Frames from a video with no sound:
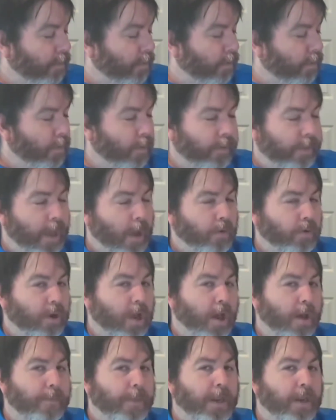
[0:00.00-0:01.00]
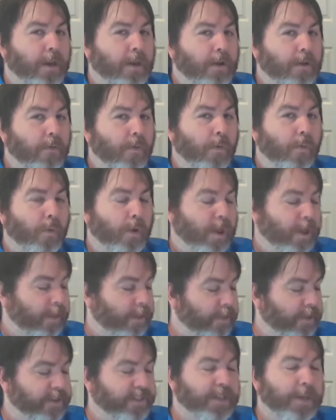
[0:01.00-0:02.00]
without coming
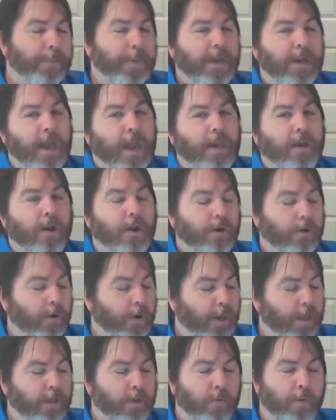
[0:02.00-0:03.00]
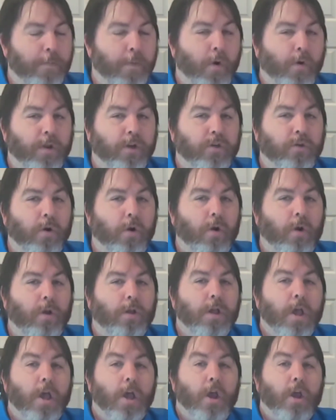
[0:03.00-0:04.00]
with the CP900 and the remote
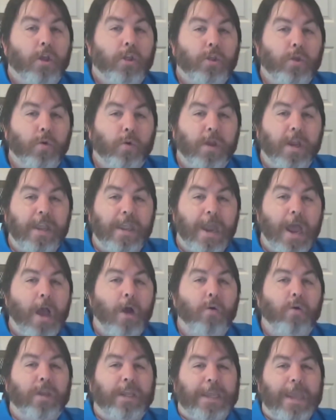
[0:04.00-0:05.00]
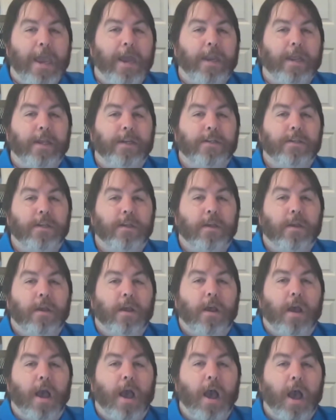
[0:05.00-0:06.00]
control, you can now get it
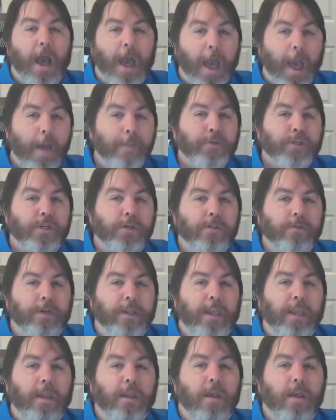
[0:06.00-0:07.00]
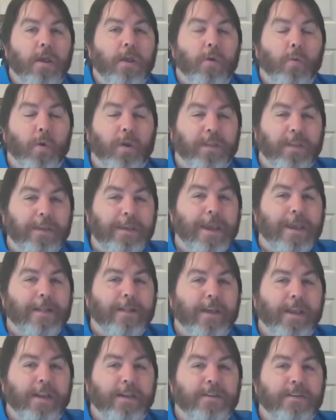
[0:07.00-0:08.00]
optionally with
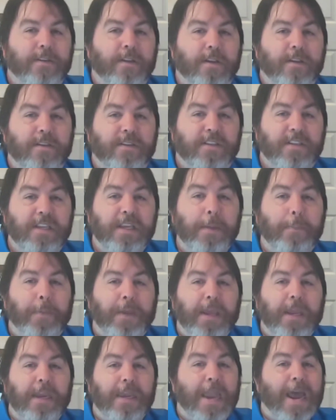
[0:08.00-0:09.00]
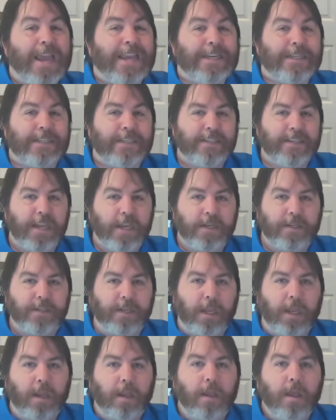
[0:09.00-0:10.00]
Yealink's
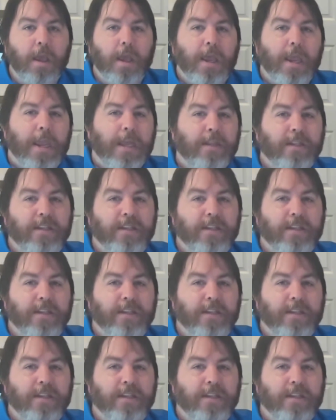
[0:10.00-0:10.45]
CP960. And the